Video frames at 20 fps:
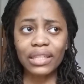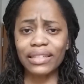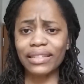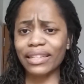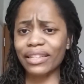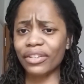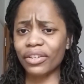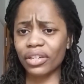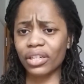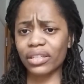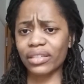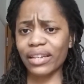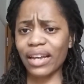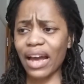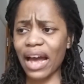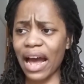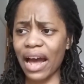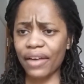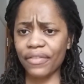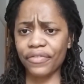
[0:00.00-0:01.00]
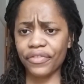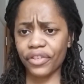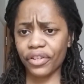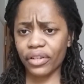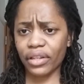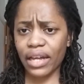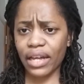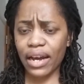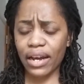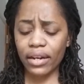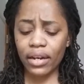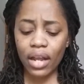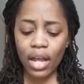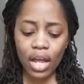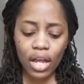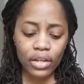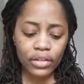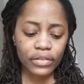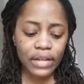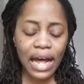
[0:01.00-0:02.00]
deduct after that.
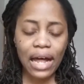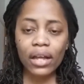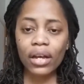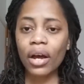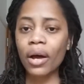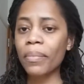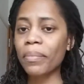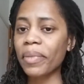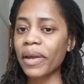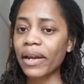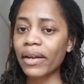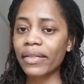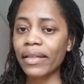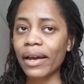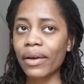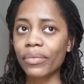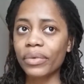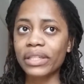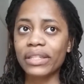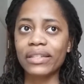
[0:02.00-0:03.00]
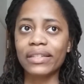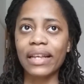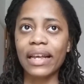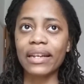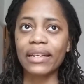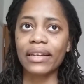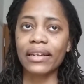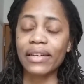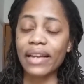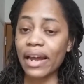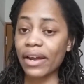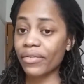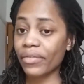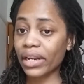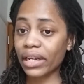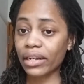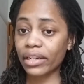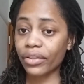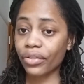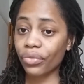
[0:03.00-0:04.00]
So I'll compare that with sending
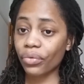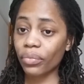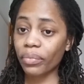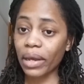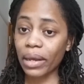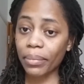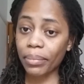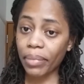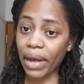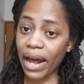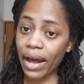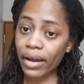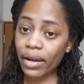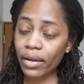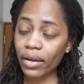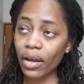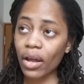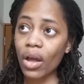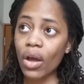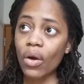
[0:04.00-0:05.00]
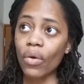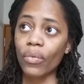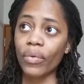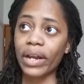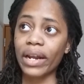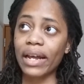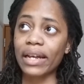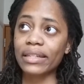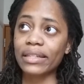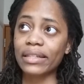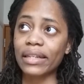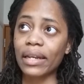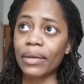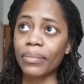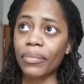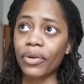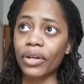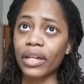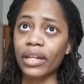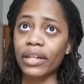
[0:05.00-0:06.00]
directly through my bank. When I
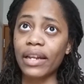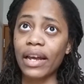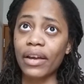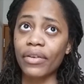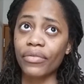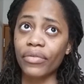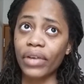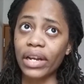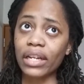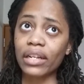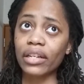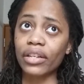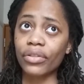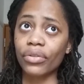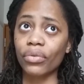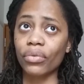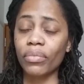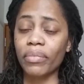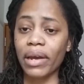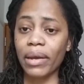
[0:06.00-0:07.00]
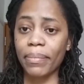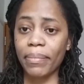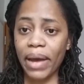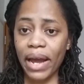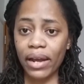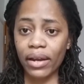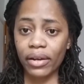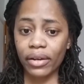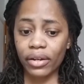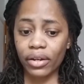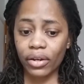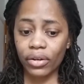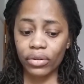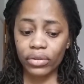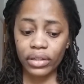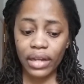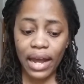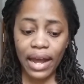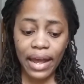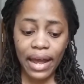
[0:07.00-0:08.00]
sent money directly through my bank
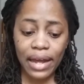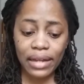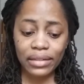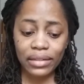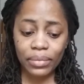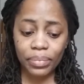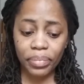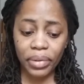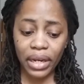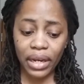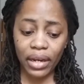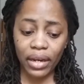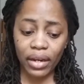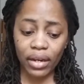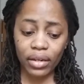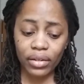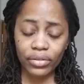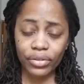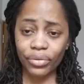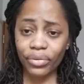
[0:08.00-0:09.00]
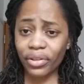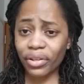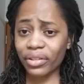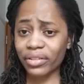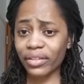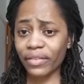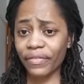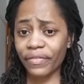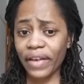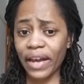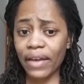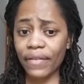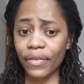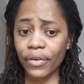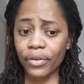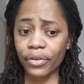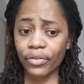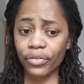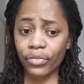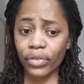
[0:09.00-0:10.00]
account, I had to pay
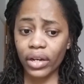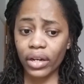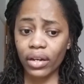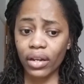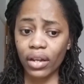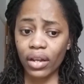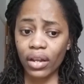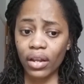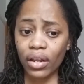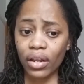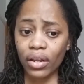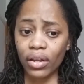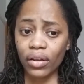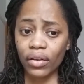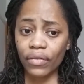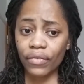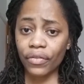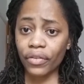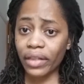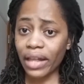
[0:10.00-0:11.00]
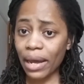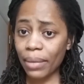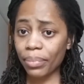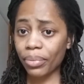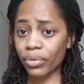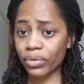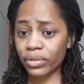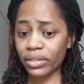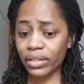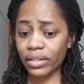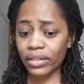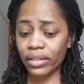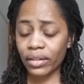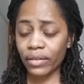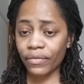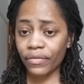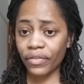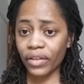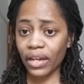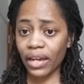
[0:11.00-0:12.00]
2,500 for that
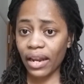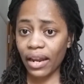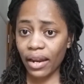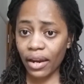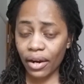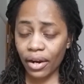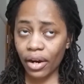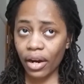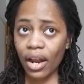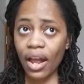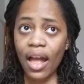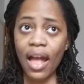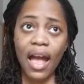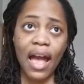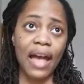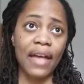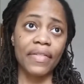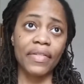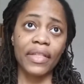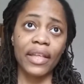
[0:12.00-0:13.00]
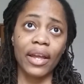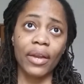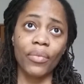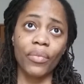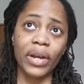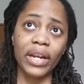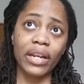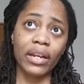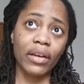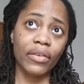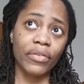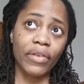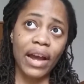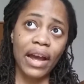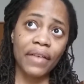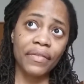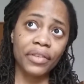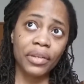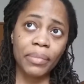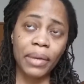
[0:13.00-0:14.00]
processing fee here, and then when it
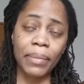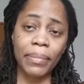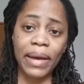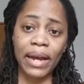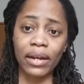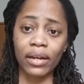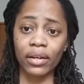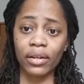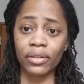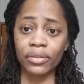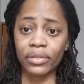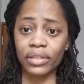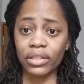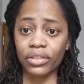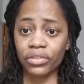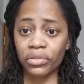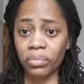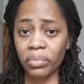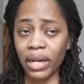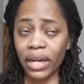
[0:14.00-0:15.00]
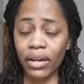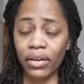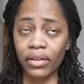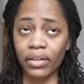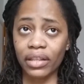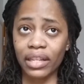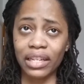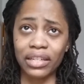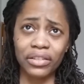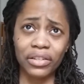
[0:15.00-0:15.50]
arrived to my bank account in Jamaica,